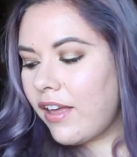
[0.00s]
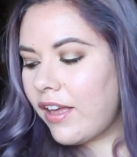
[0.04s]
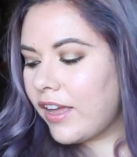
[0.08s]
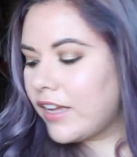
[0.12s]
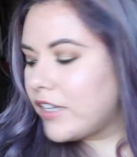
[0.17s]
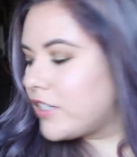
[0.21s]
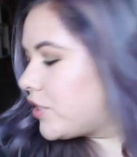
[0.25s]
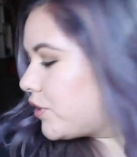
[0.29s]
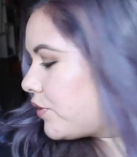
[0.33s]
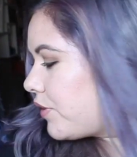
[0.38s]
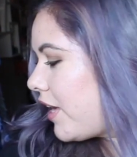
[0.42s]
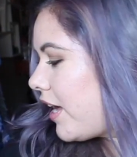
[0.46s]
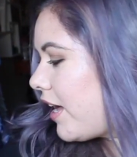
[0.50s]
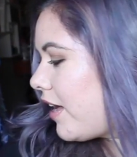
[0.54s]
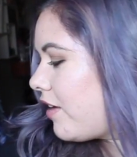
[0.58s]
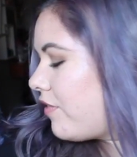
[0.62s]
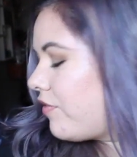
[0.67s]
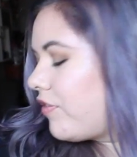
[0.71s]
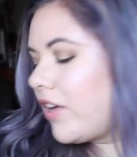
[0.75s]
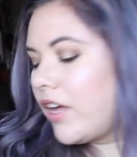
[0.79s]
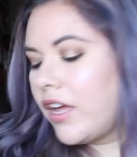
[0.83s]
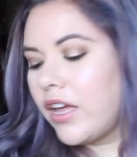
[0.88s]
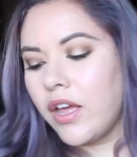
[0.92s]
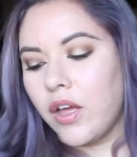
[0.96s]
I do
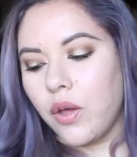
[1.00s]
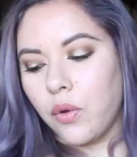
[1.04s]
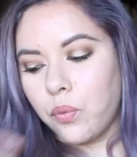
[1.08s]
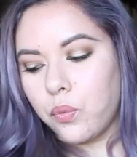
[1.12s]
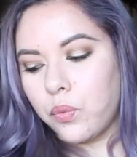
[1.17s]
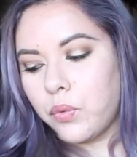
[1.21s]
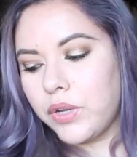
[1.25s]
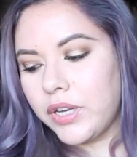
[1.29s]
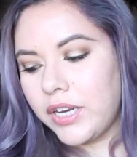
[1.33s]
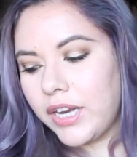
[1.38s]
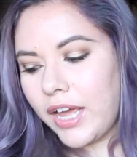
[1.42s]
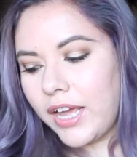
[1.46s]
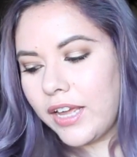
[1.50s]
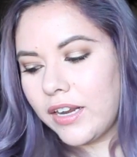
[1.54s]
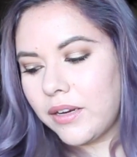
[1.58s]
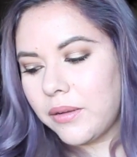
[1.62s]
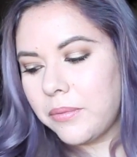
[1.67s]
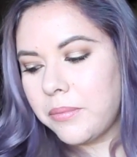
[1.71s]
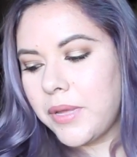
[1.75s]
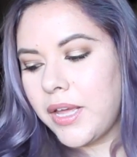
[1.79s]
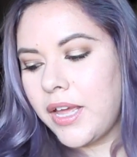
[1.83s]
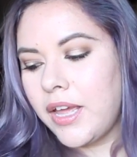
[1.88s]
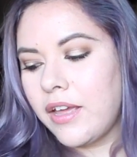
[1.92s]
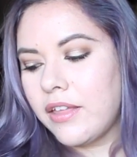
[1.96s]
have one
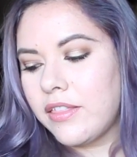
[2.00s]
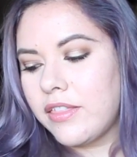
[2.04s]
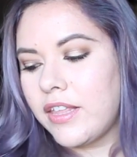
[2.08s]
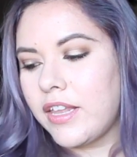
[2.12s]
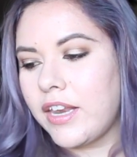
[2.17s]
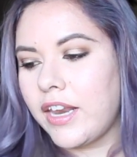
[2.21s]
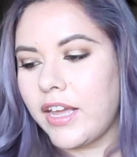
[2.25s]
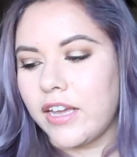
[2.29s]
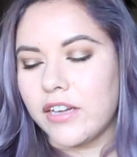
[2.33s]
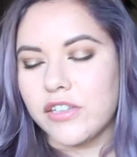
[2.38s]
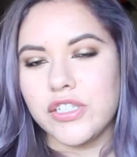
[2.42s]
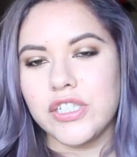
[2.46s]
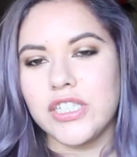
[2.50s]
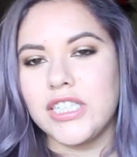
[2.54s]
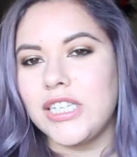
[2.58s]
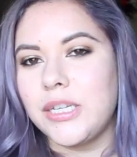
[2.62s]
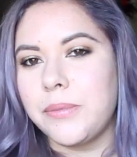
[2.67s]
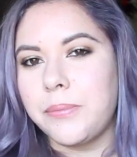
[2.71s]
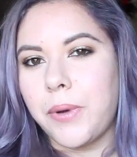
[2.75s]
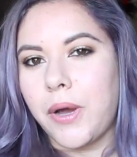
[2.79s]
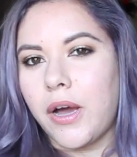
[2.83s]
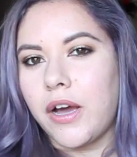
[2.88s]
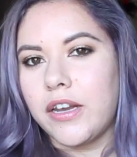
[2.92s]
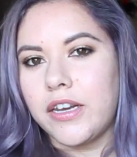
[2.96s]
item that I actually
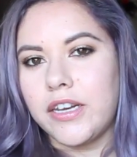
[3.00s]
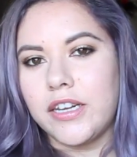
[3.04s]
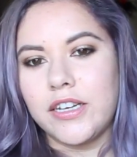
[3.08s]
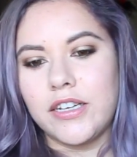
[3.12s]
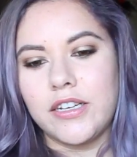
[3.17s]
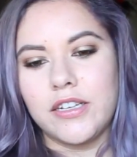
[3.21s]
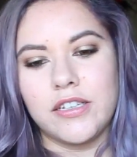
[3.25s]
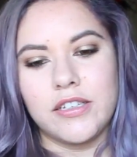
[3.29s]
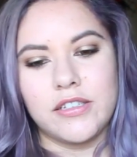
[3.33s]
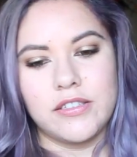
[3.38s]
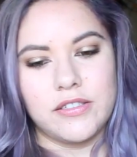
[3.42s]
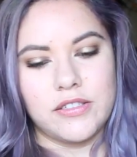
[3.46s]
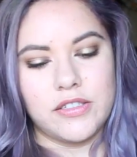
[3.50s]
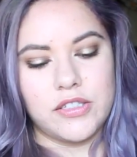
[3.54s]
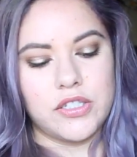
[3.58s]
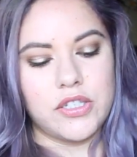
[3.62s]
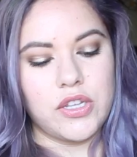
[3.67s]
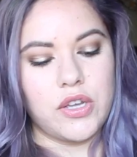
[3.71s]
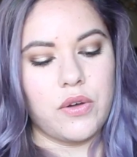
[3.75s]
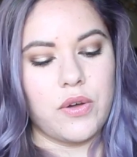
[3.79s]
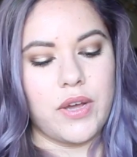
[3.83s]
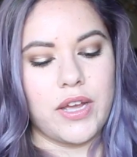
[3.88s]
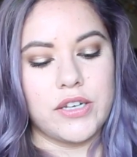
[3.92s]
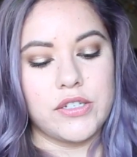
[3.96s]
depotted,
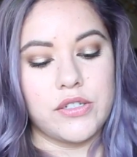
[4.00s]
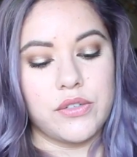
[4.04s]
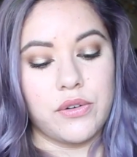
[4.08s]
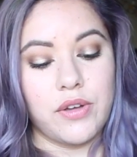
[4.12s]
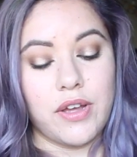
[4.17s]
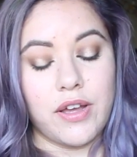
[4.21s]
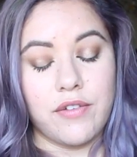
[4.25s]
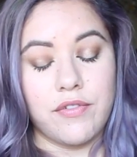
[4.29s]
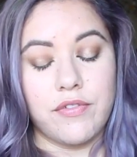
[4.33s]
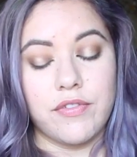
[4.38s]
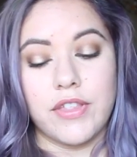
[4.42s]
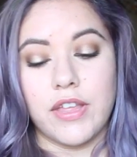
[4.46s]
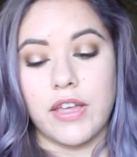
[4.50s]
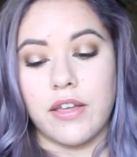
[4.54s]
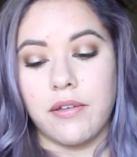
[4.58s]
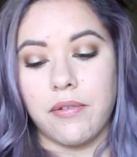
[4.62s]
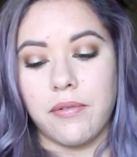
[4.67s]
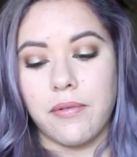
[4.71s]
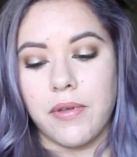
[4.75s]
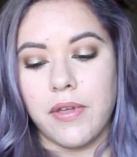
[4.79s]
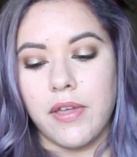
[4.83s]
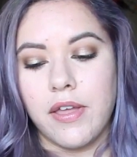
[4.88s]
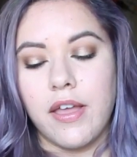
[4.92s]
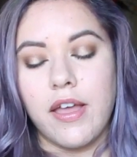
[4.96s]
so I don't have the
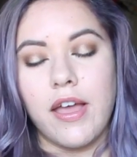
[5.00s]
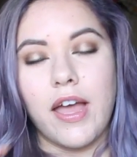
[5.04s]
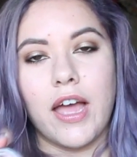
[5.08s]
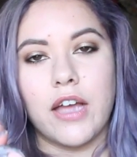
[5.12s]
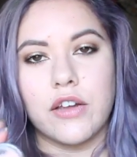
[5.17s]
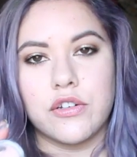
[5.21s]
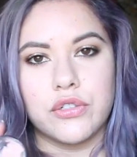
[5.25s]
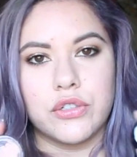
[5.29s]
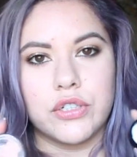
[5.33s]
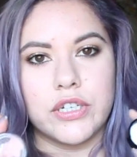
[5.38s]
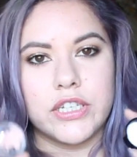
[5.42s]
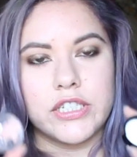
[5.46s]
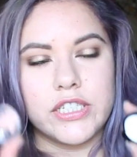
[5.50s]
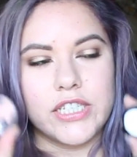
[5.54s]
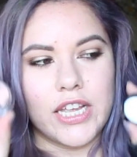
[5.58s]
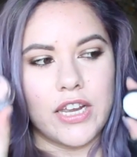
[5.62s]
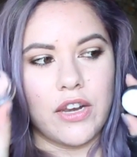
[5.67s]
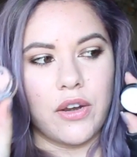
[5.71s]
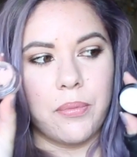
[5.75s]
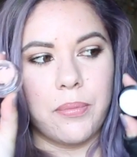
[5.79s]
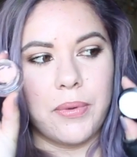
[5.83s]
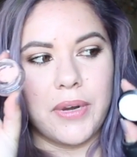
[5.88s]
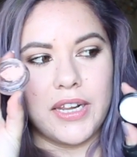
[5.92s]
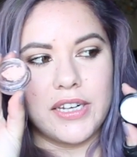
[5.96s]
actual
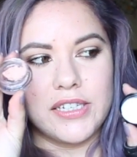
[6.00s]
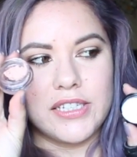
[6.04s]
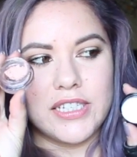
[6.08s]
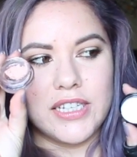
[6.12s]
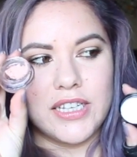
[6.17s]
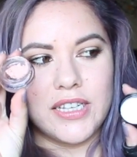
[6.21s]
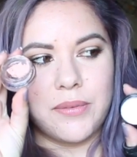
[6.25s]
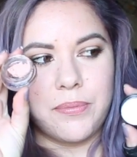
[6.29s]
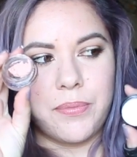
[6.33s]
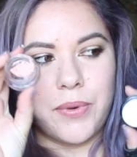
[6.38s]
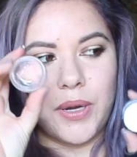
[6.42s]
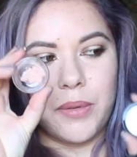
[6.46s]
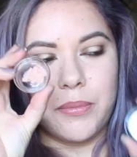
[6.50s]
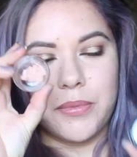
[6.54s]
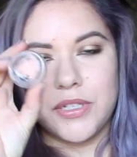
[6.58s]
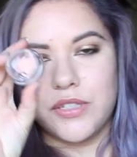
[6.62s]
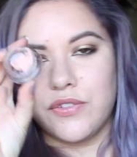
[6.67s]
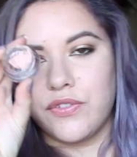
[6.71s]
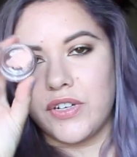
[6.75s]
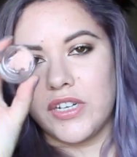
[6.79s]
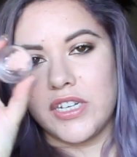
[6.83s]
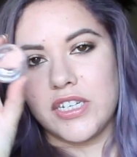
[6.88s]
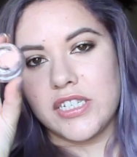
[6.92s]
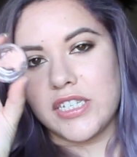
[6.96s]
container, but I did pretty
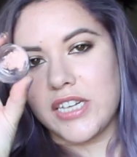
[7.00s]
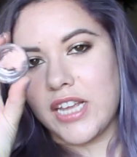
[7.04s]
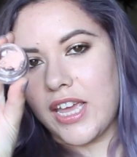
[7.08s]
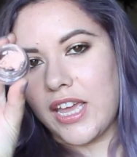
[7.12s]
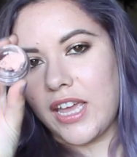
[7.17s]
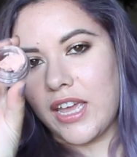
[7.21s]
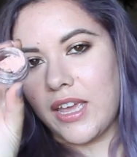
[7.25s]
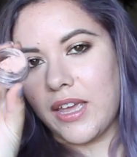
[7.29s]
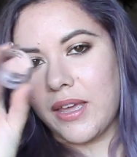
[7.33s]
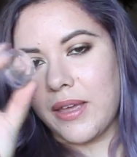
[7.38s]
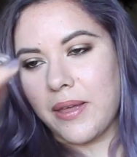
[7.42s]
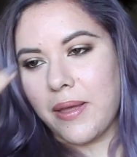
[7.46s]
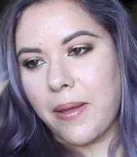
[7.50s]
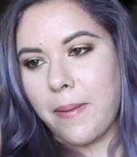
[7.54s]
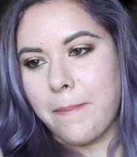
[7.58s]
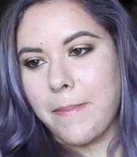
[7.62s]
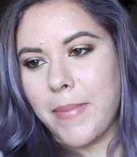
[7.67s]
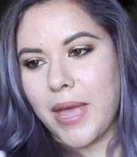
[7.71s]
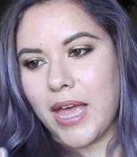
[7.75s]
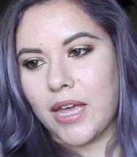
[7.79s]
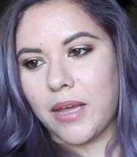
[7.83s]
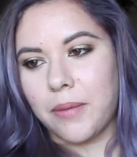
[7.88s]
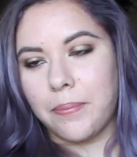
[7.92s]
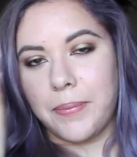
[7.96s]
much finish a
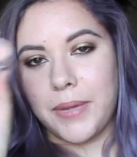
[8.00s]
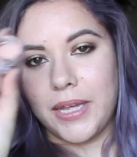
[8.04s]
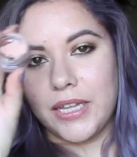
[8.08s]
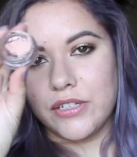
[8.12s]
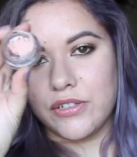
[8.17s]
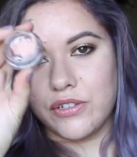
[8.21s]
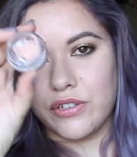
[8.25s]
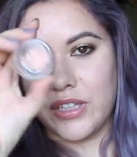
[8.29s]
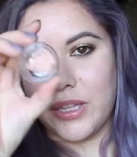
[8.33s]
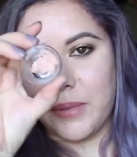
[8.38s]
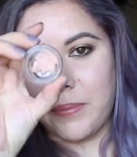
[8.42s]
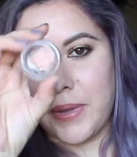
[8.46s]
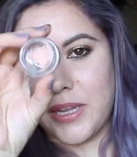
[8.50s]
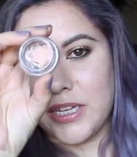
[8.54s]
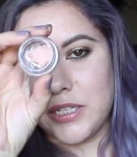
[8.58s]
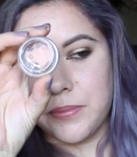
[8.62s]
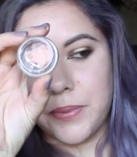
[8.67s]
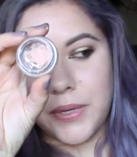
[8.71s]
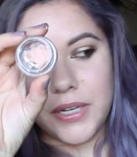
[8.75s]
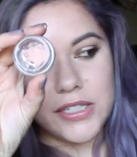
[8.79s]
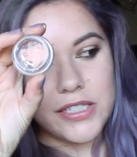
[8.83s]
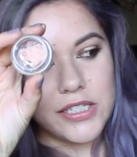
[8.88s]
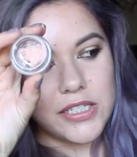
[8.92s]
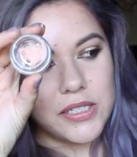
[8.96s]
MAC Painterly
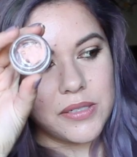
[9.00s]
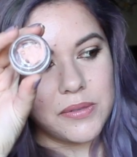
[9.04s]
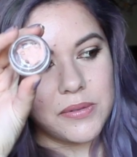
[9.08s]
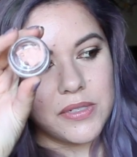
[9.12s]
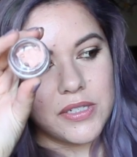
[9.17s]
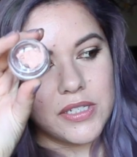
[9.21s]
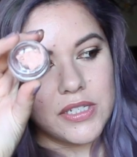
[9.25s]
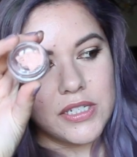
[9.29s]
paint pot.